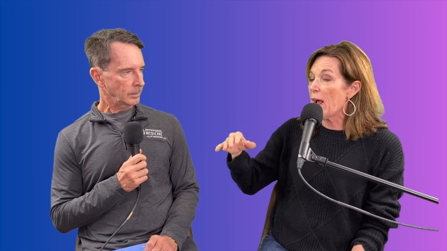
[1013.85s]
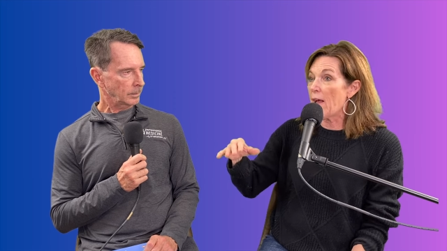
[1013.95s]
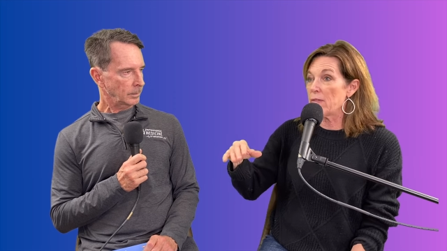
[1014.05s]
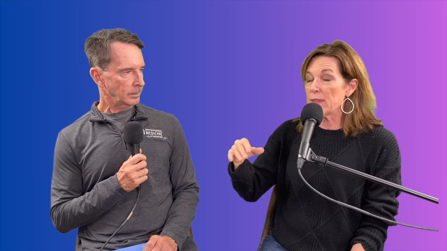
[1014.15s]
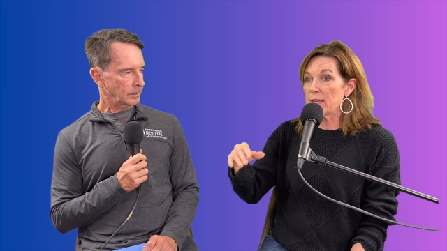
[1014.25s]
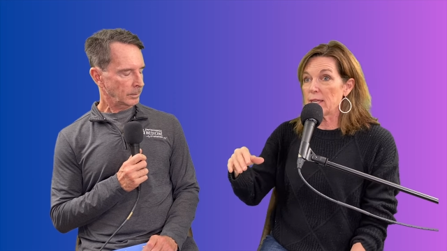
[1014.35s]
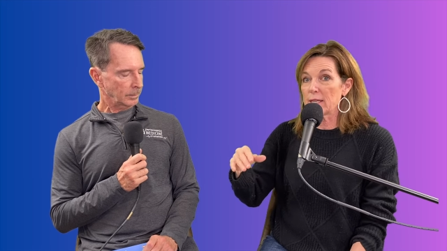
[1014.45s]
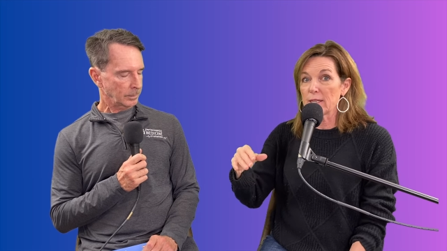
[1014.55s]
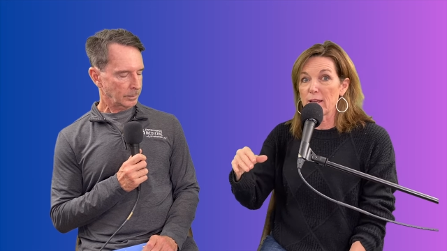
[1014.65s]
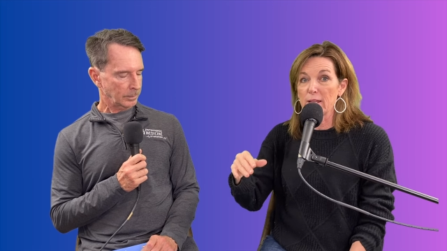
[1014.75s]
Speaker 1: And
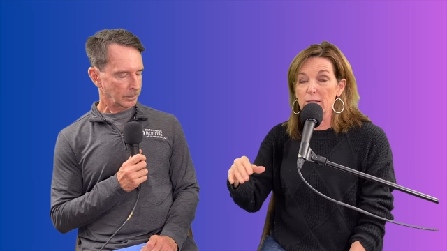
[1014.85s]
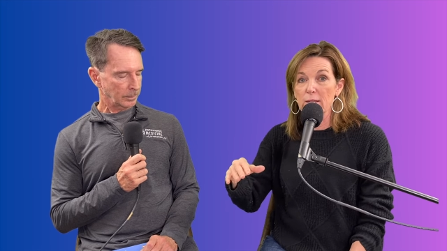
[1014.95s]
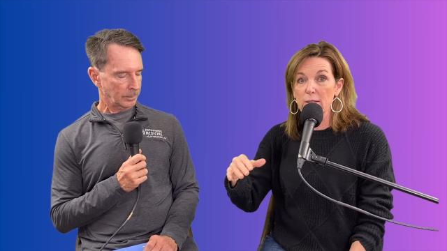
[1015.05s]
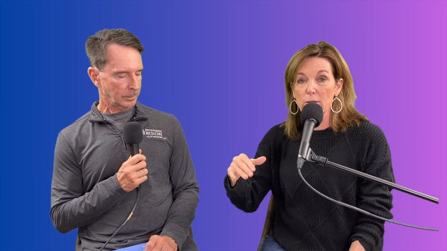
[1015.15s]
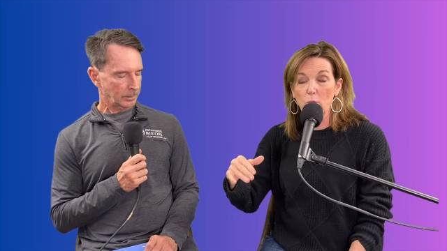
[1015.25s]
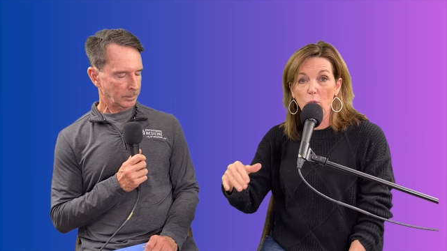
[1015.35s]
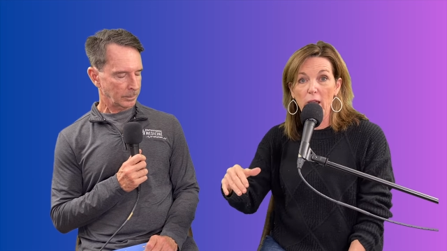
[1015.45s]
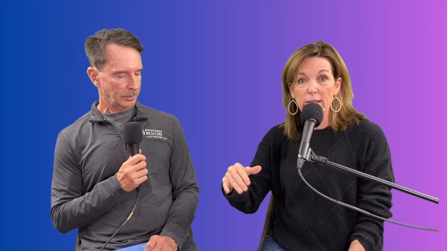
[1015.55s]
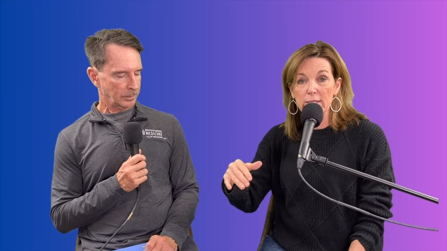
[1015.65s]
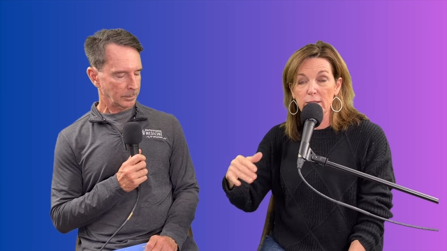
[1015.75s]
then the
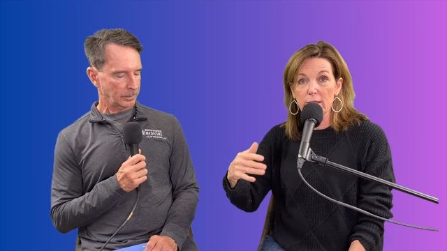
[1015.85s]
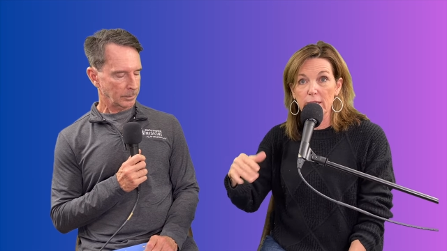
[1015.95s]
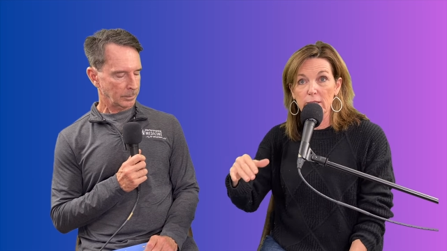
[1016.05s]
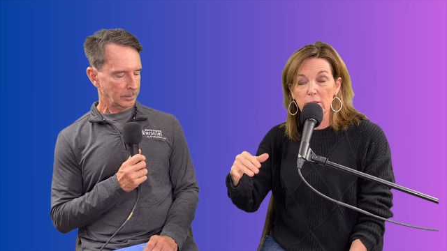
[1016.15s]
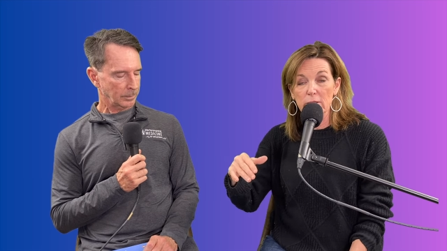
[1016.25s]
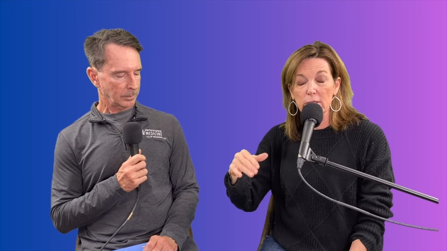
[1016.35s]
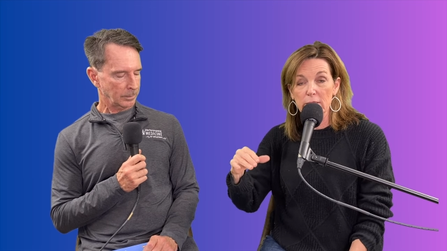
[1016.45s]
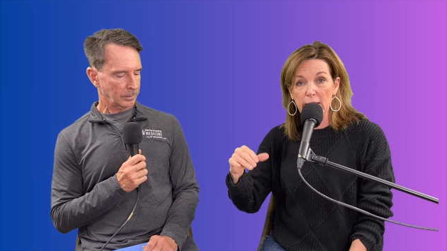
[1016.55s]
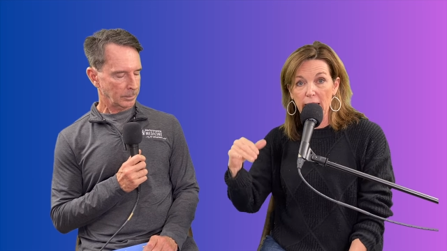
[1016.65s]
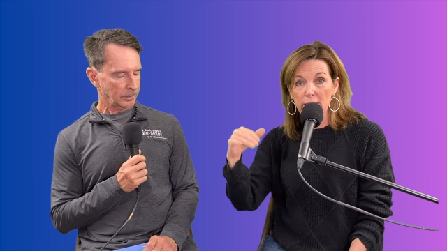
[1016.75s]
one then
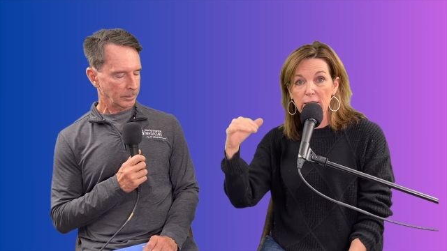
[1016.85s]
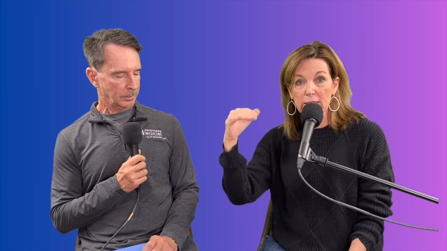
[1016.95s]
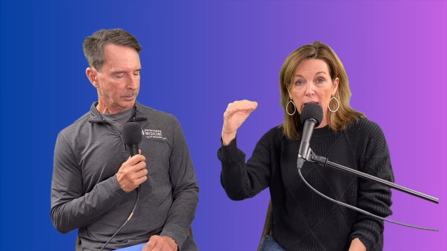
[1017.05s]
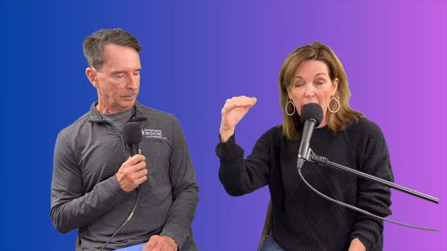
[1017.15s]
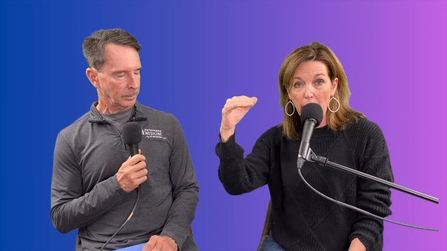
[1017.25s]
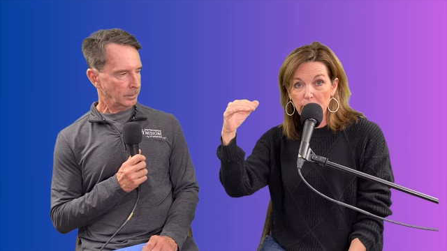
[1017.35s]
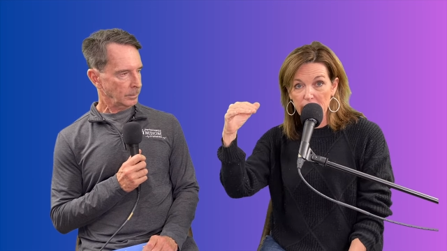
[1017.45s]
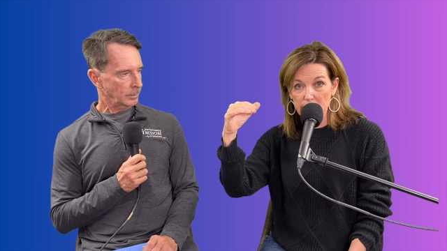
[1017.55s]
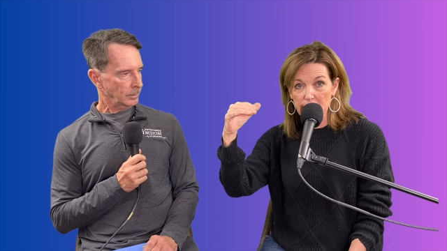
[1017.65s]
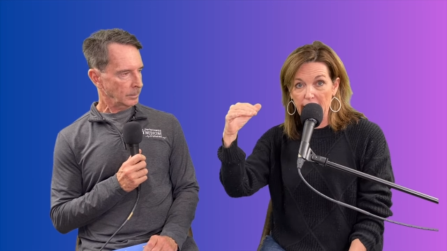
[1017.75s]
that at the top of
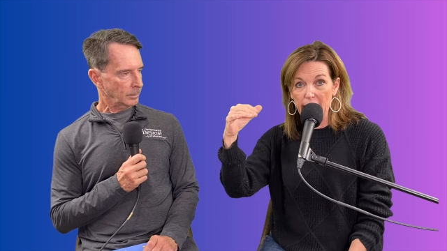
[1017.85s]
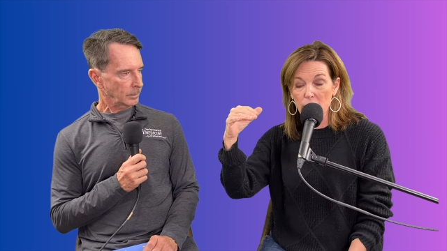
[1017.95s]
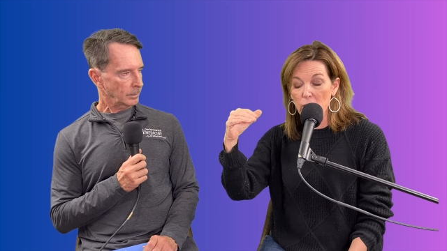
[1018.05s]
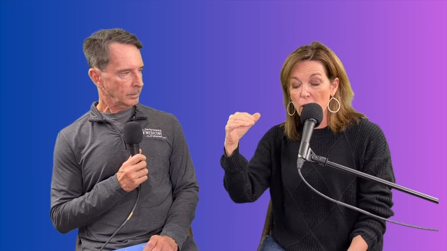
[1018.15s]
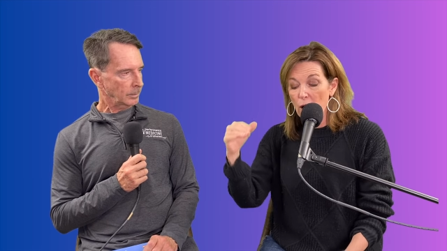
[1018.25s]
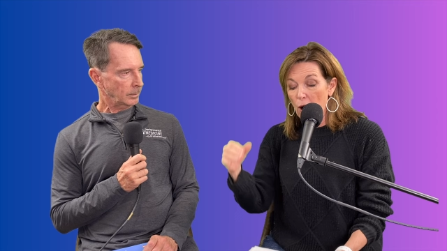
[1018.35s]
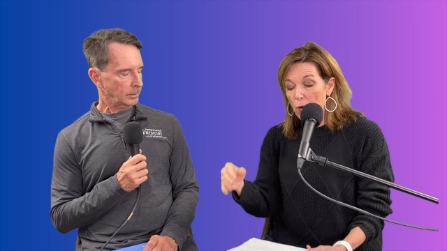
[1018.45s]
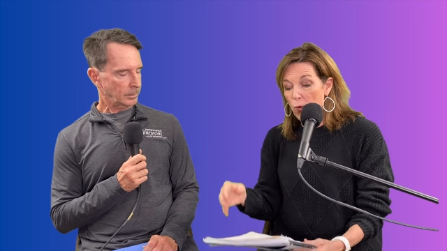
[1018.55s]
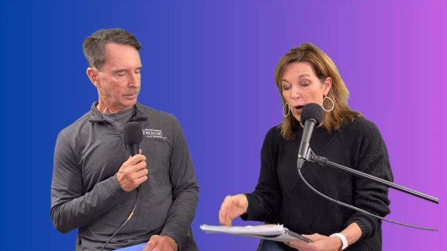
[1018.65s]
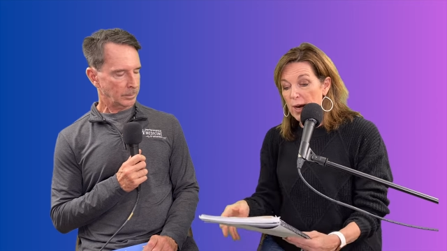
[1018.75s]
the ladder
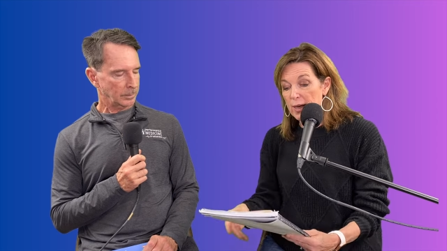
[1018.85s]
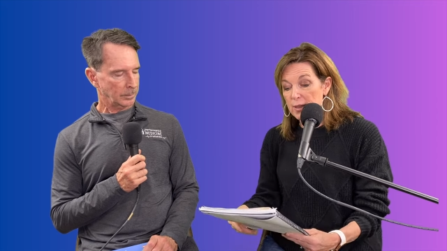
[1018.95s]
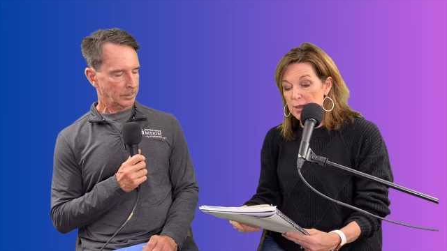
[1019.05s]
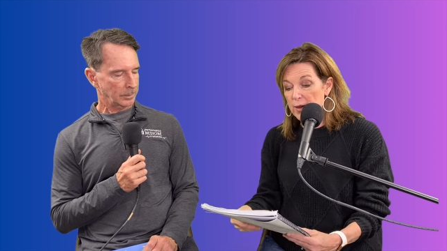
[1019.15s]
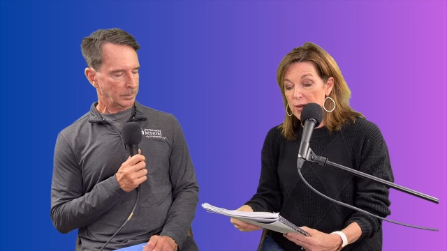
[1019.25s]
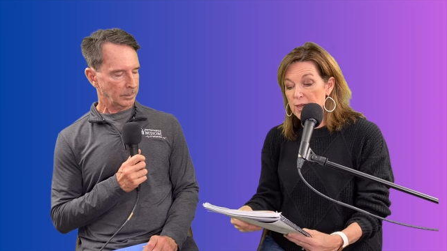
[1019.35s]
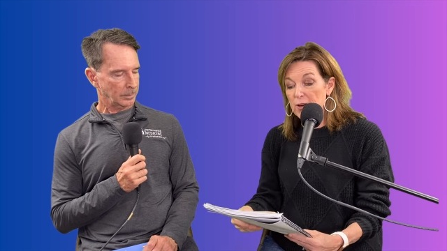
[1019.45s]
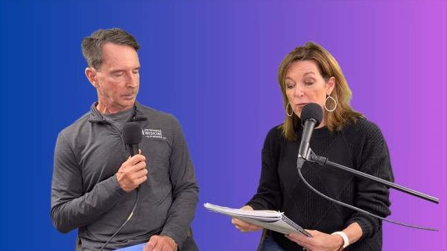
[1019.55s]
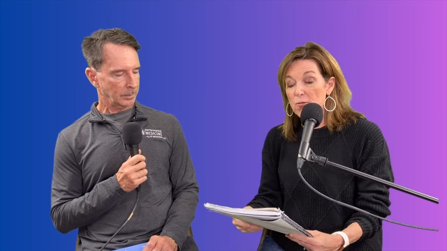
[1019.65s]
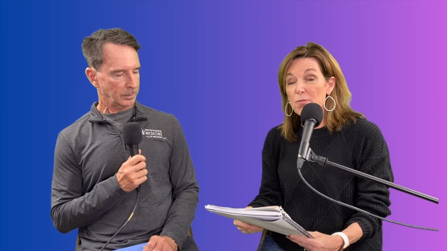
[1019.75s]
was
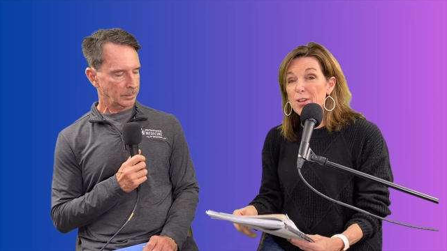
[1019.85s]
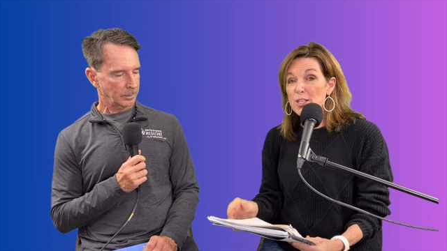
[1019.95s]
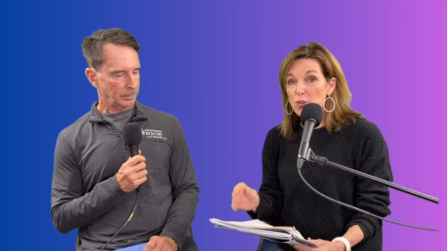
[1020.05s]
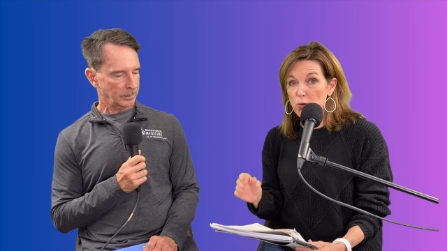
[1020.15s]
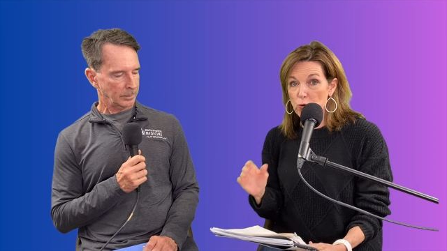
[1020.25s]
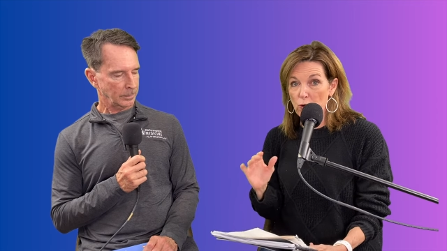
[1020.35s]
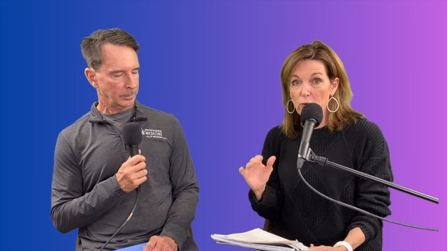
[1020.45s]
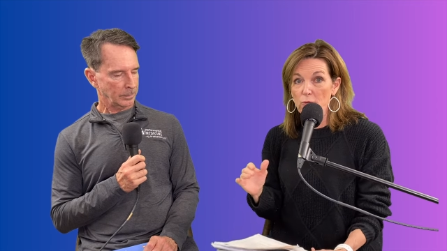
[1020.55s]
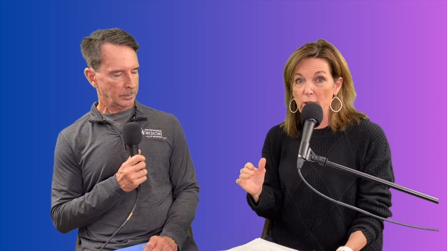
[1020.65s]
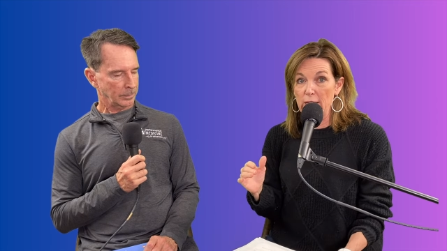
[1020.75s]
the ventral
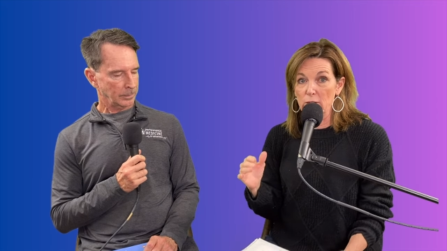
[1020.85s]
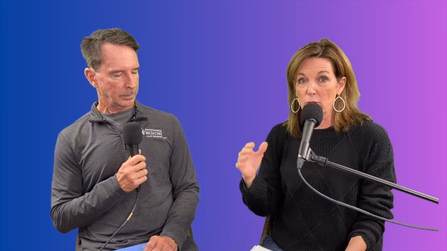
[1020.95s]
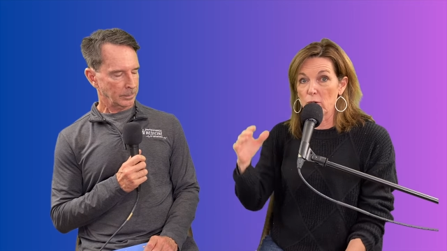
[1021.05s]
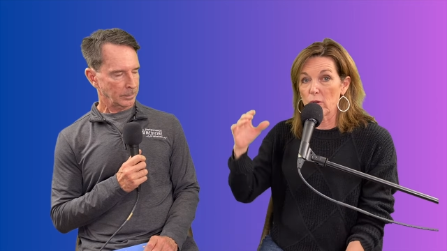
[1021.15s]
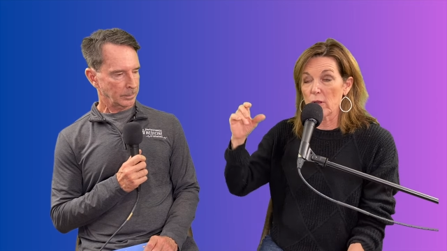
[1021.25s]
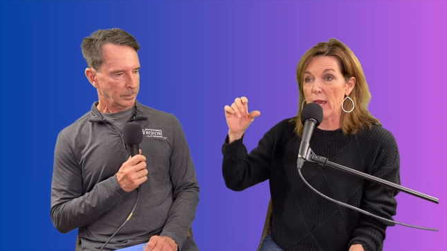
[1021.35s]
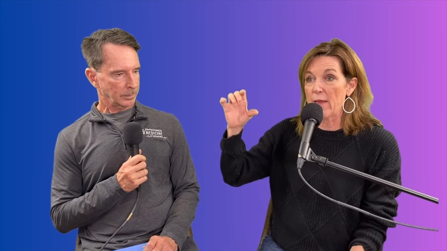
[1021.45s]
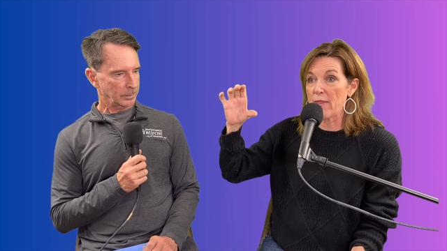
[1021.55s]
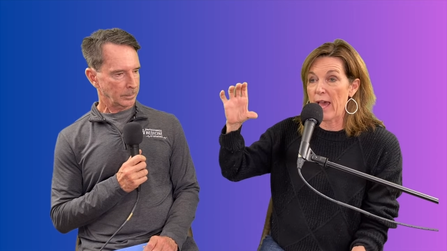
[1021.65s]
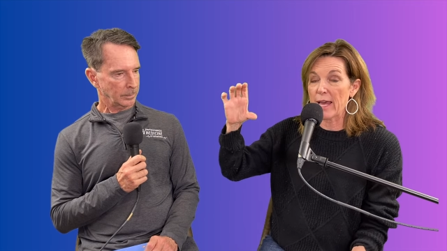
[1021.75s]
vagal, and that